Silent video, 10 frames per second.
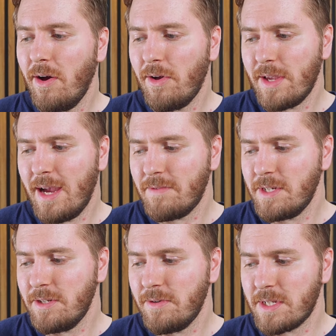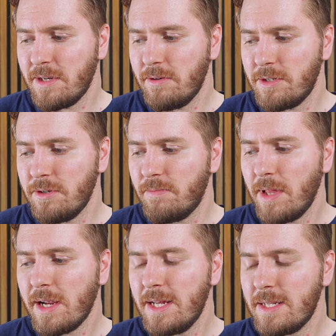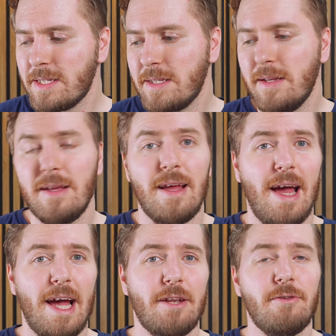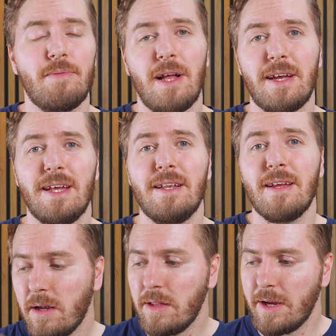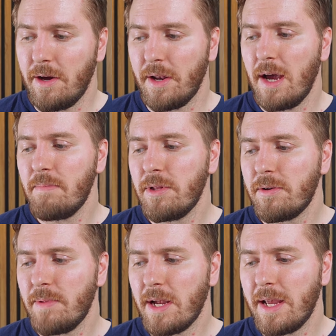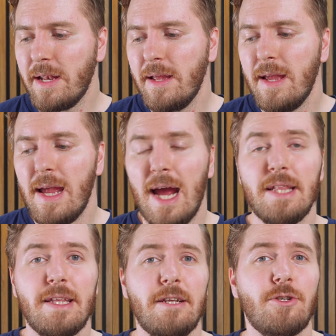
all you have to do is go to Plugins, Add New Plugin, click on Upload Plugin, and then